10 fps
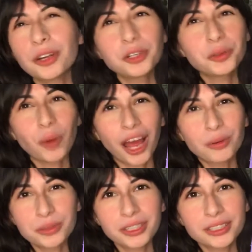I don't know why I
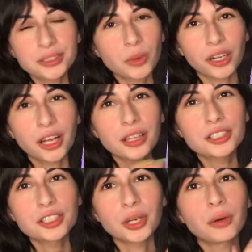was really into
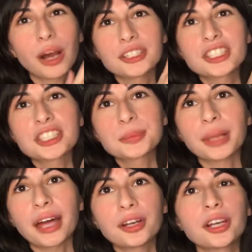watercolors, so I just
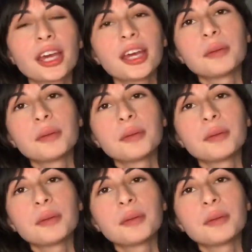splattered